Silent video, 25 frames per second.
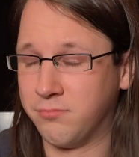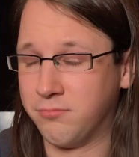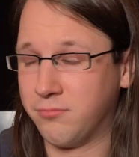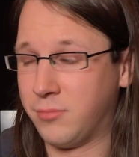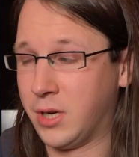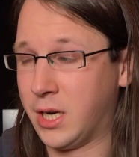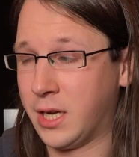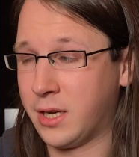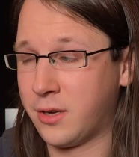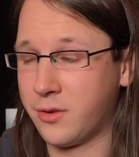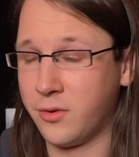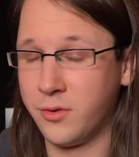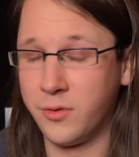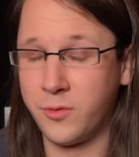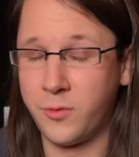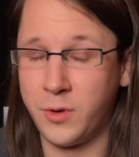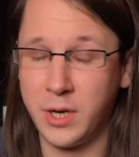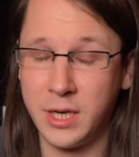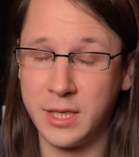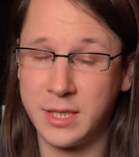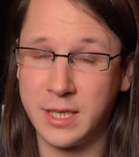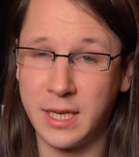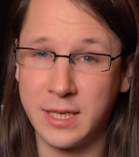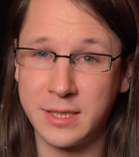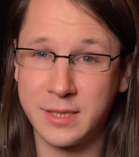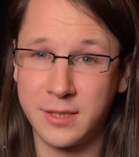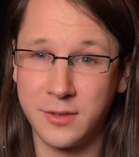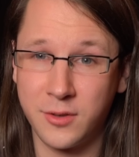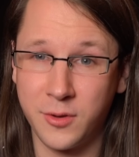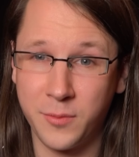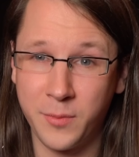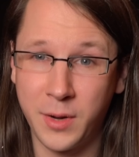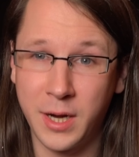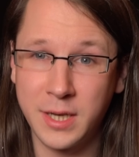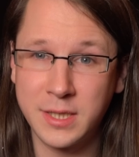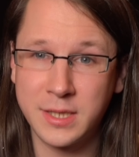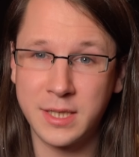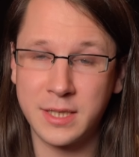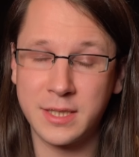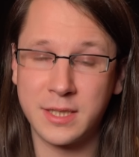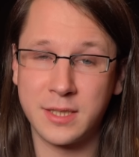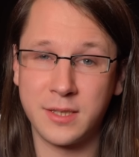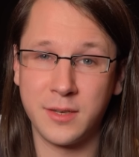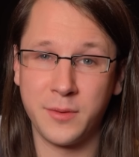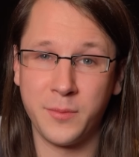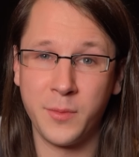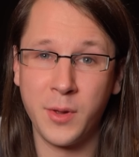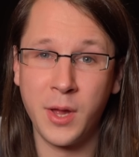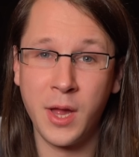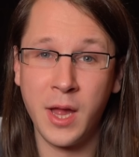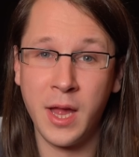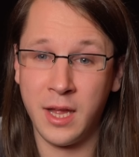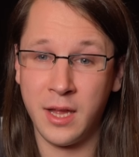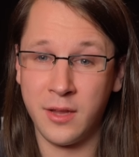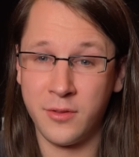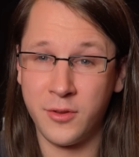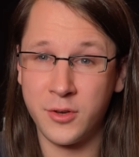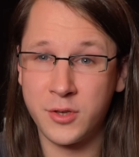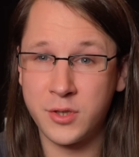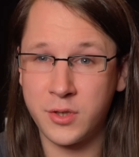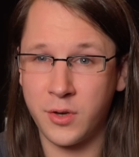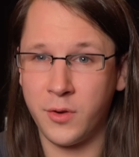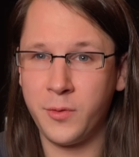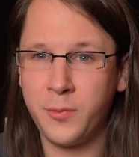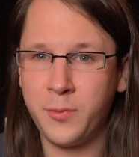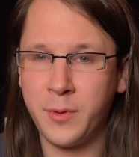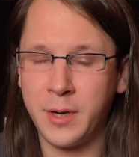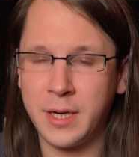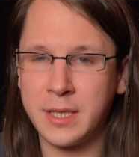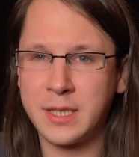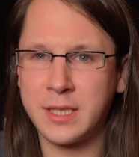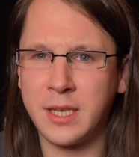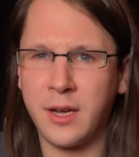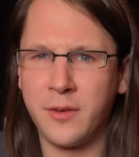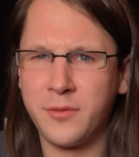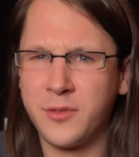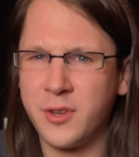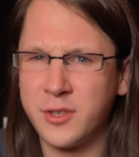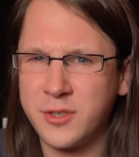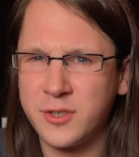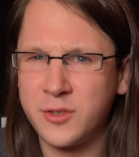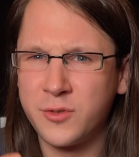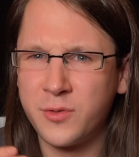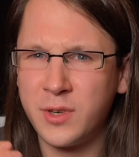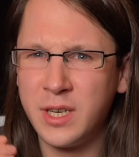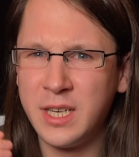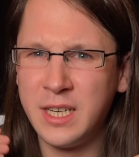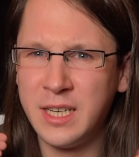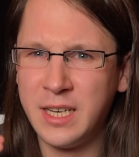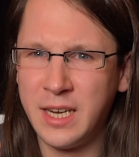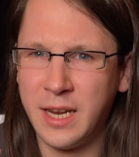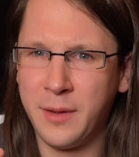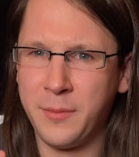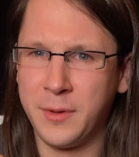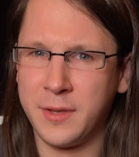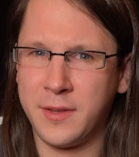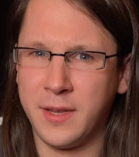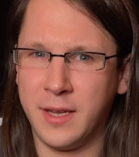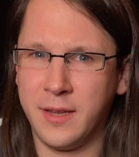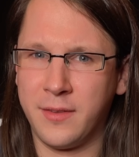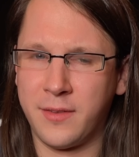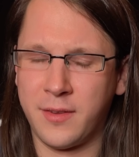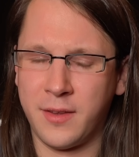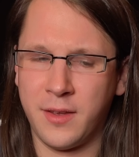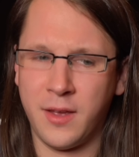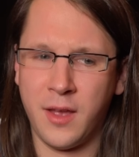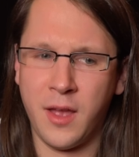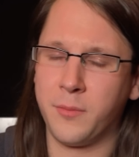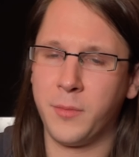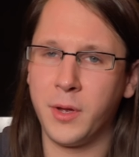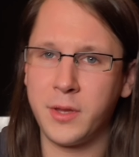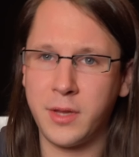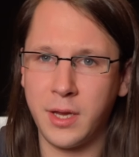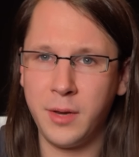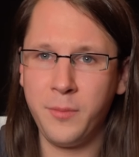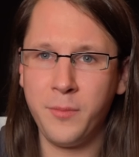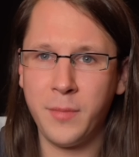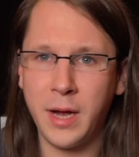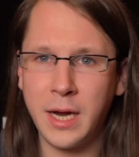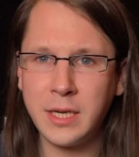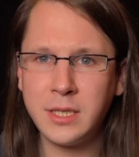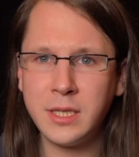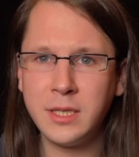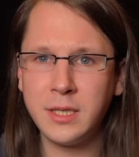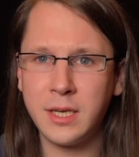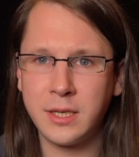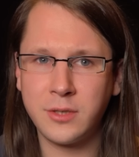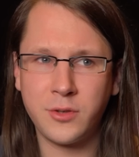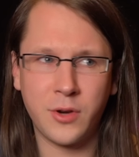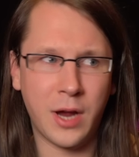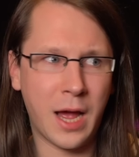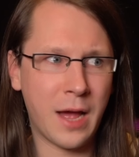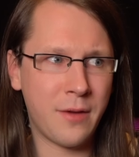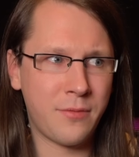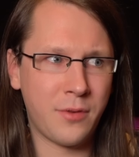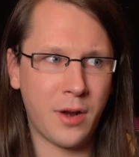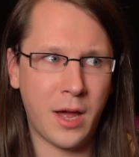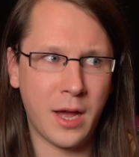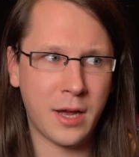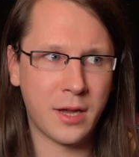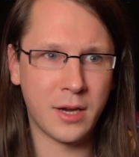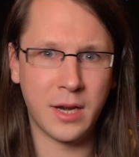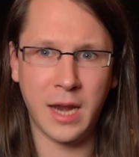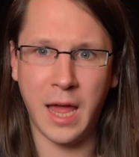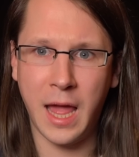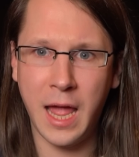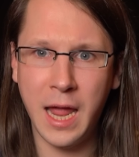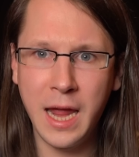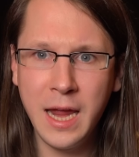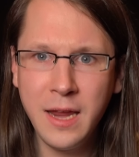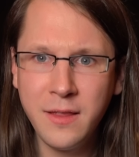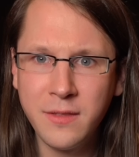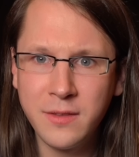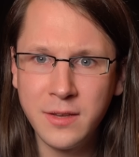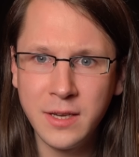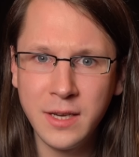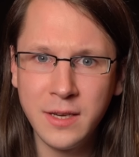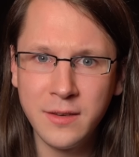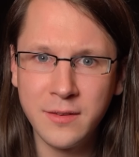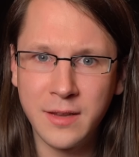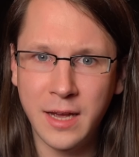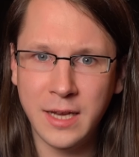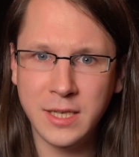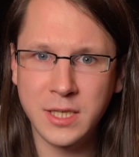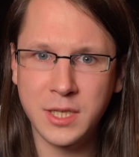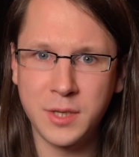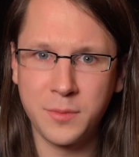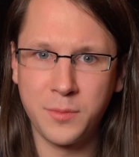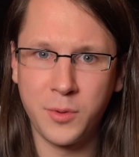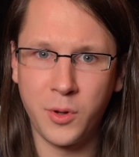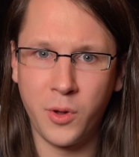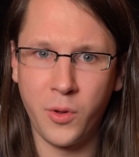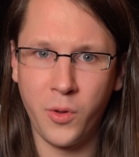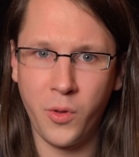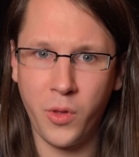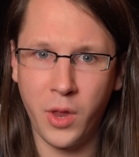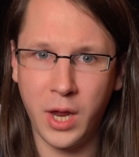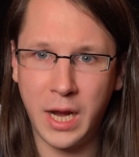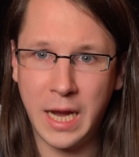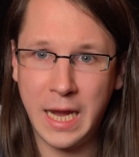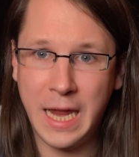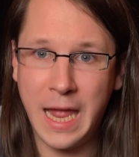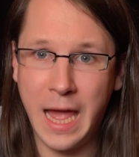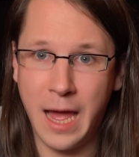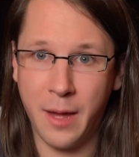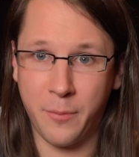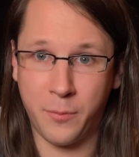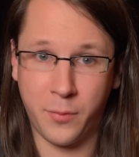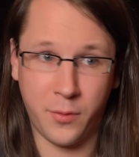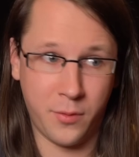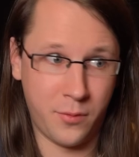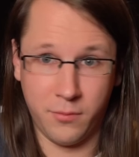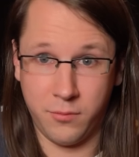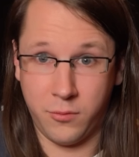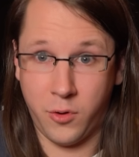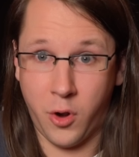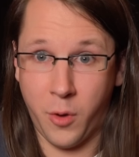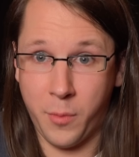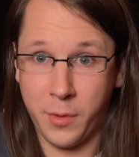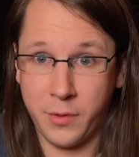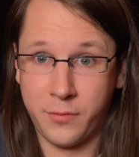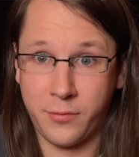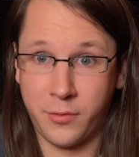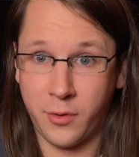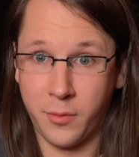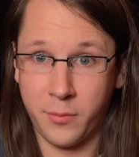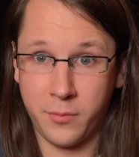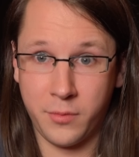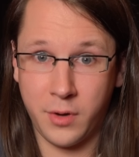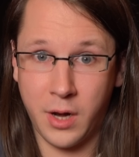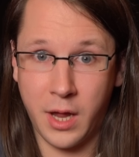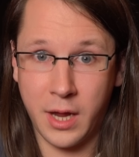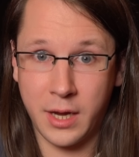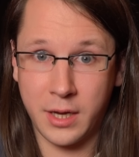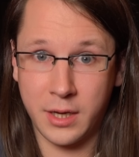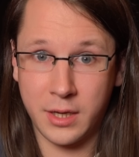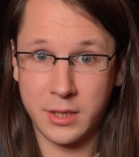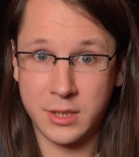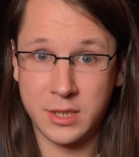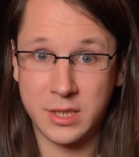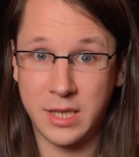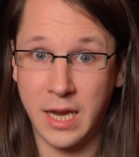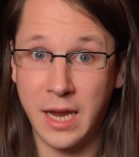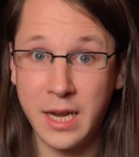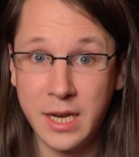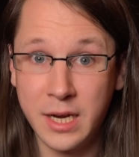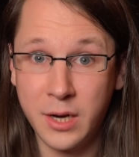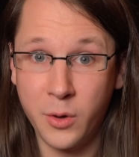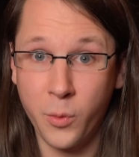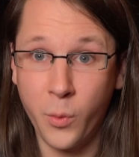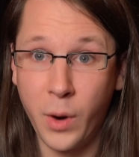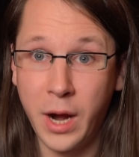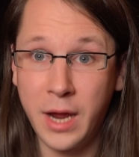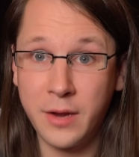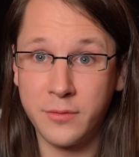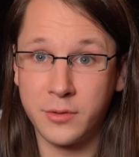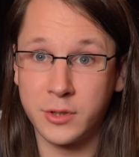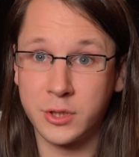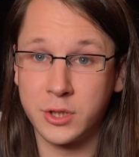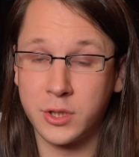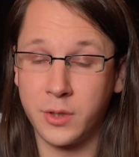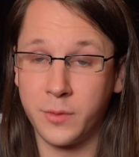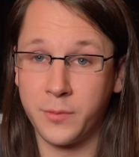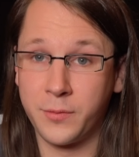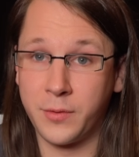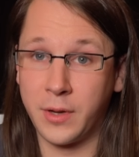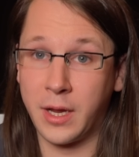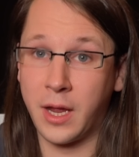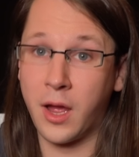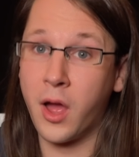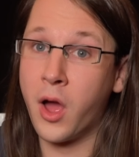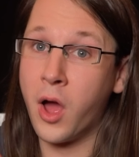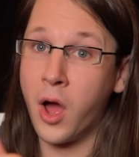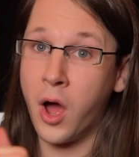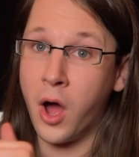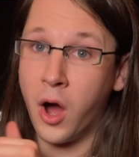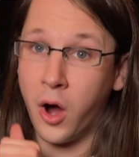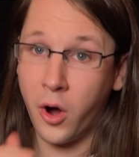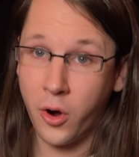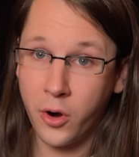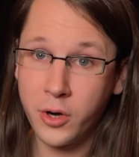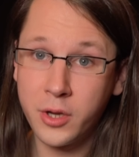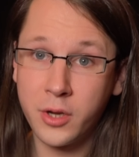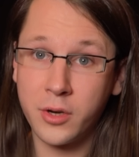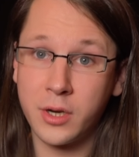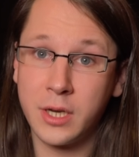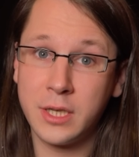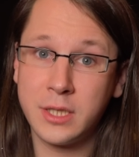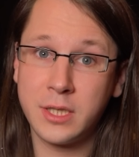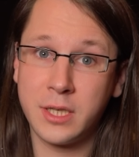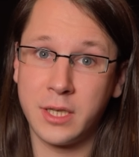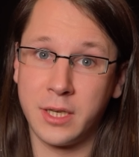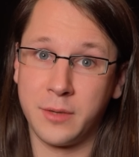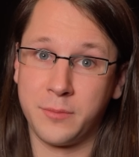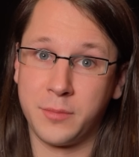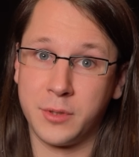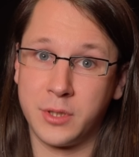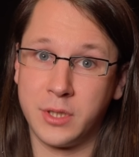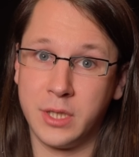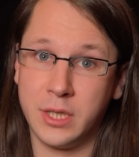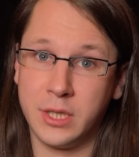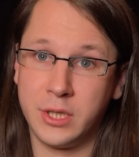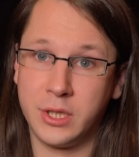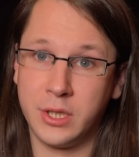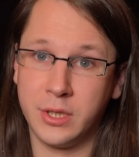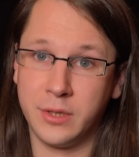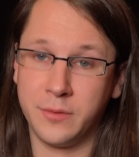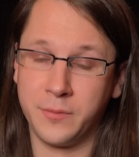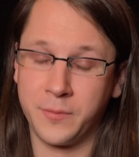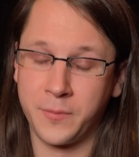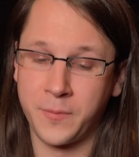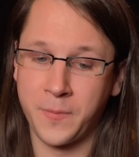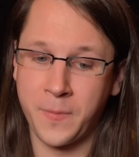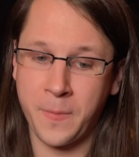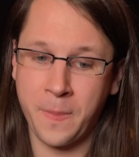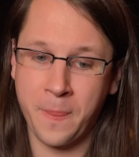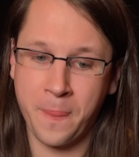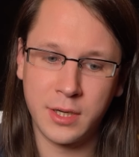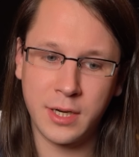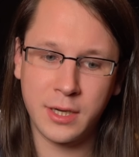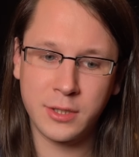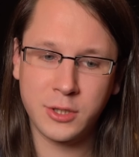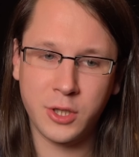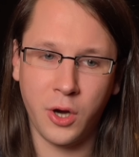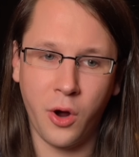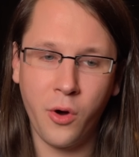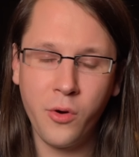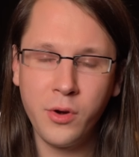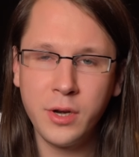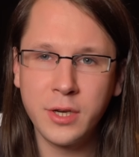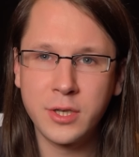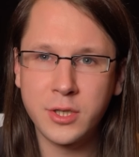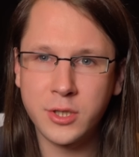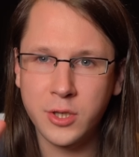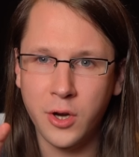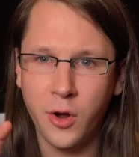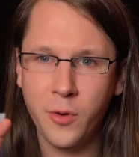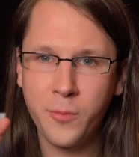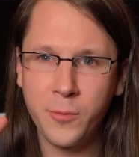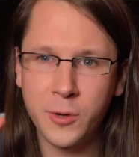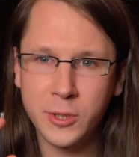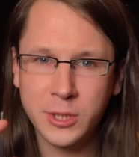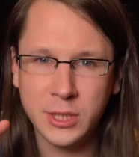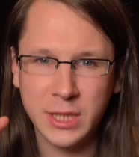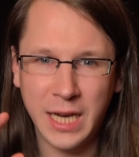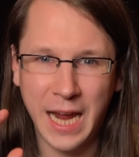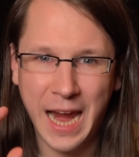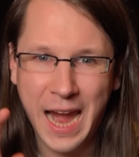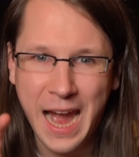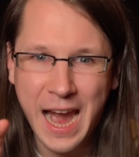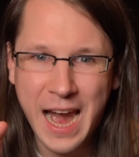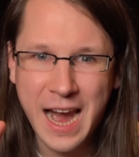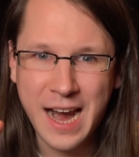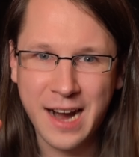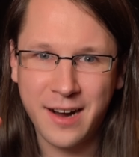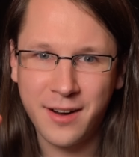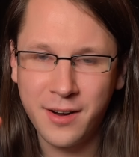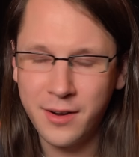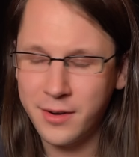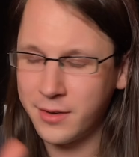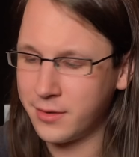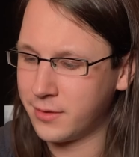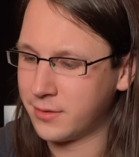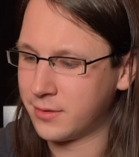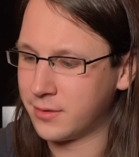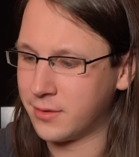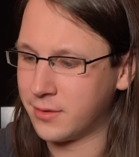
but I couldn't really test it on my system. The software itself doesn't really limit it. But imagine that you have like an 18 decibel gap coming from like a standing wave or something on your listening position. There's only so much air